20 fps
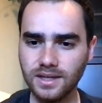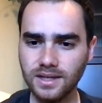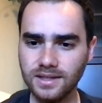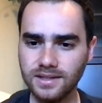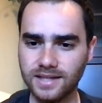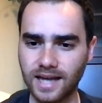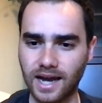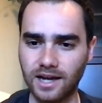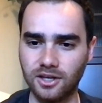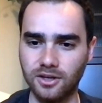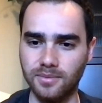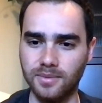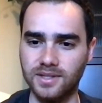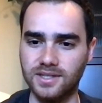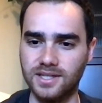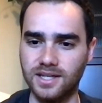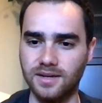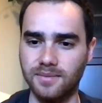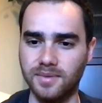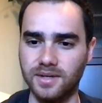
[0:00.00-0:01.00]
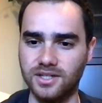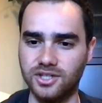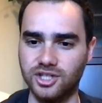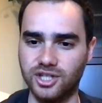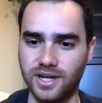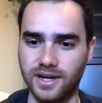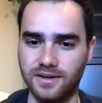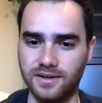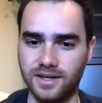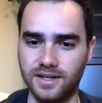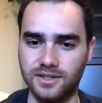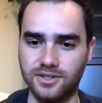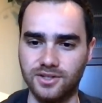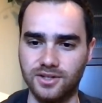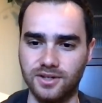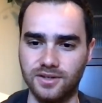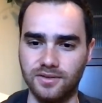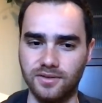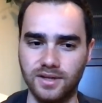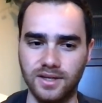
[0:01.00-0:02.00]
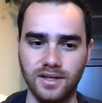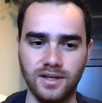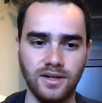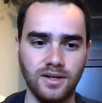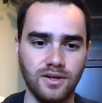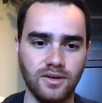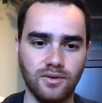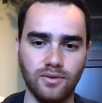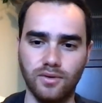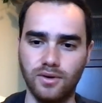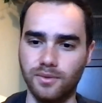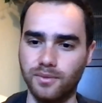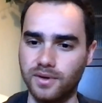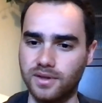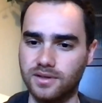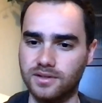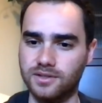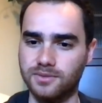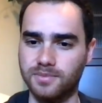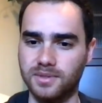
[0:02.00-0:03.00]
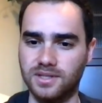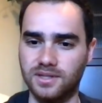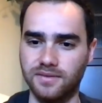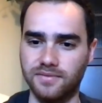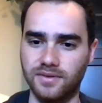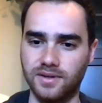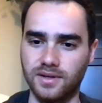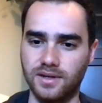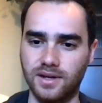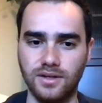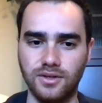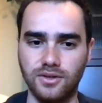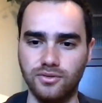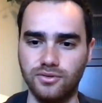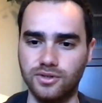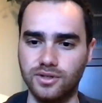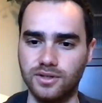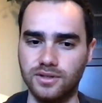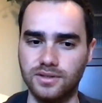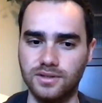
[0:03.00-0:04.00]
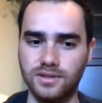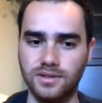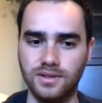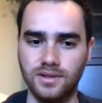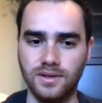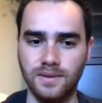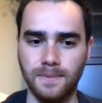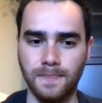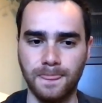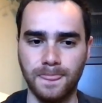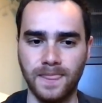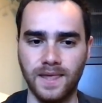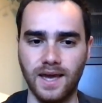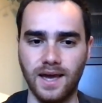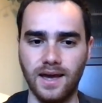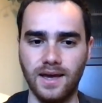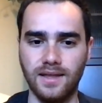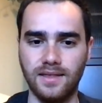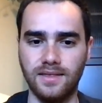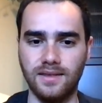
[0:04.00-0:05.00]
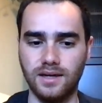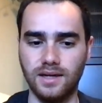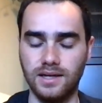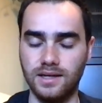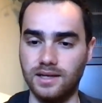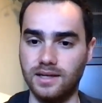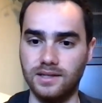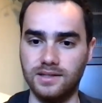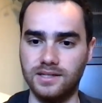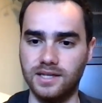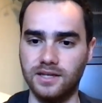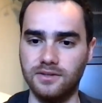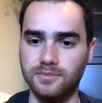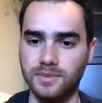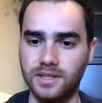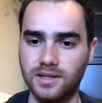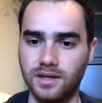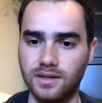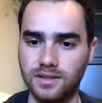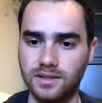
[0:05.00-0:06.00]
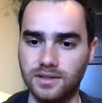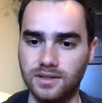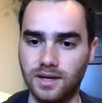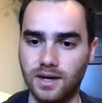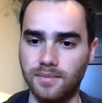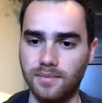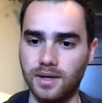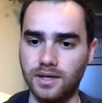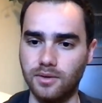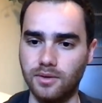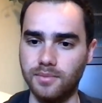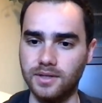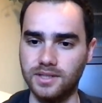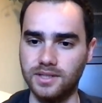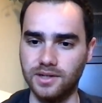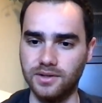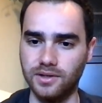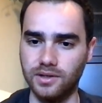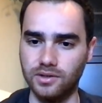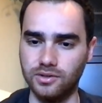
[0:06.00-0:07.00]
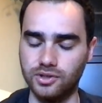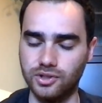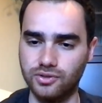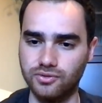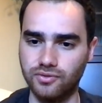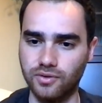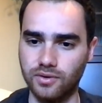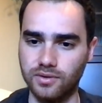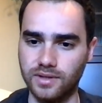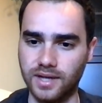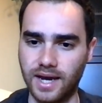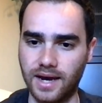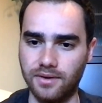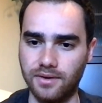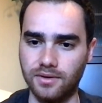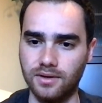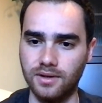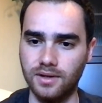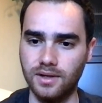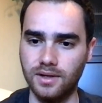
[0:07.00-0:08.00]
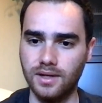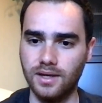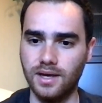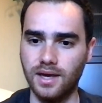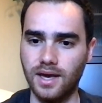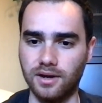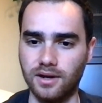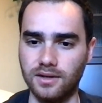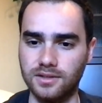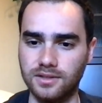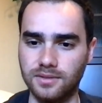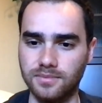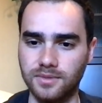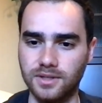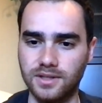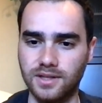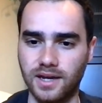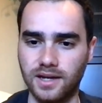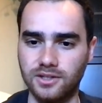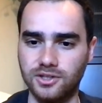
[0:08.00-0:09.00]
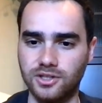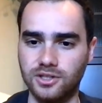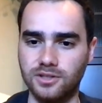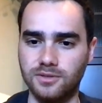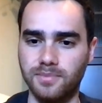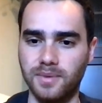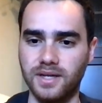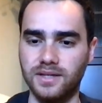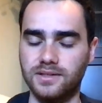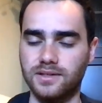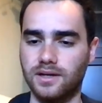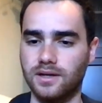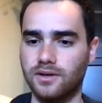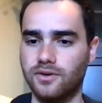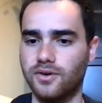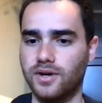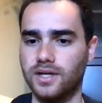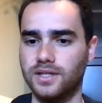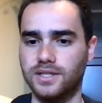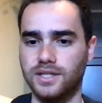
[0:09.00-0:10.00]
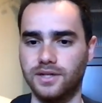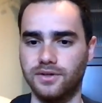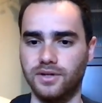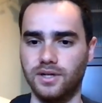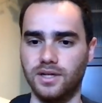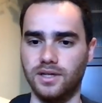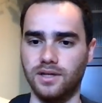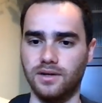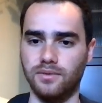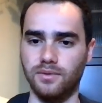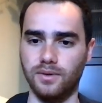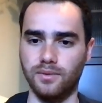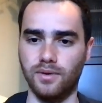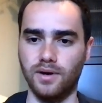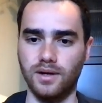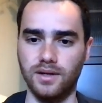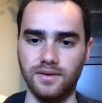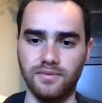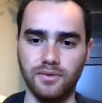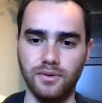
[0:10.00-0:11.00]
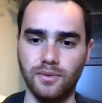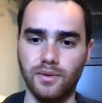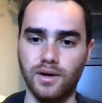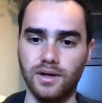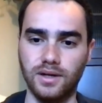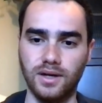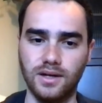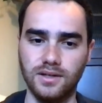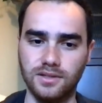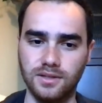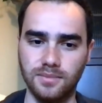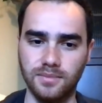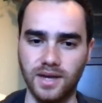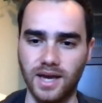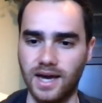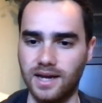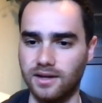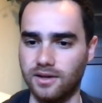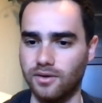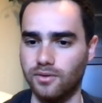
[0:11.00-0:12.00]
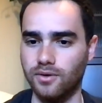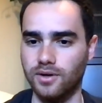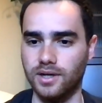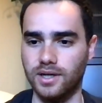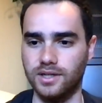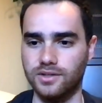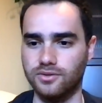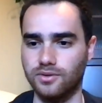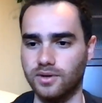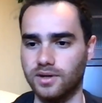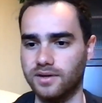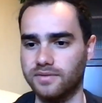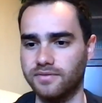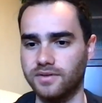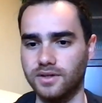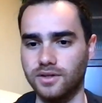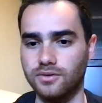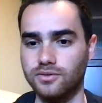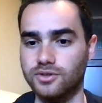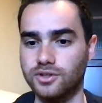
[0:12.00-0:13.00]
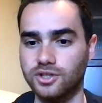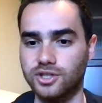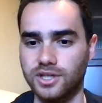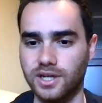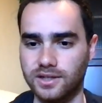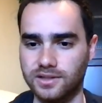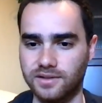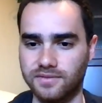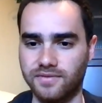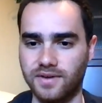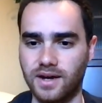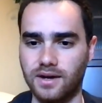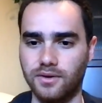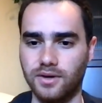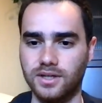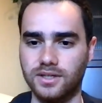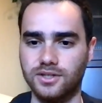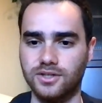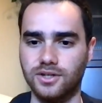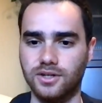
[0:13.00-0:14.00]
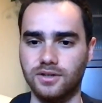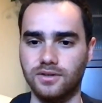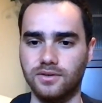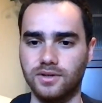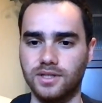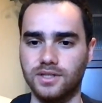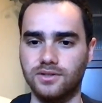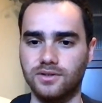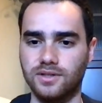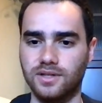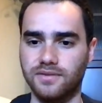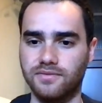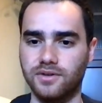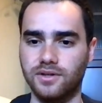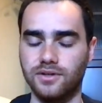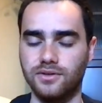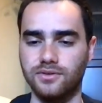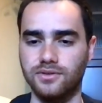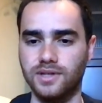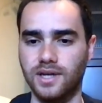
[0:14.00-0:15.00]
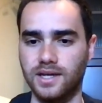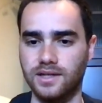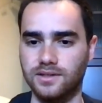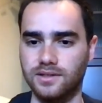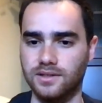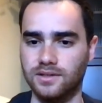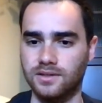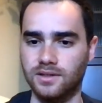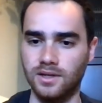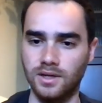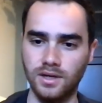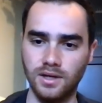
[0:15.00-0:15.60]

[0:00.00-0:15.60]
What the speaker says: documents that have been shared externally or with specific users. And it saves me tons of time. I know Material just rolled out custom detections based on criteria that we want, if we want custom categories or if a user shares a file externally. So different use cases,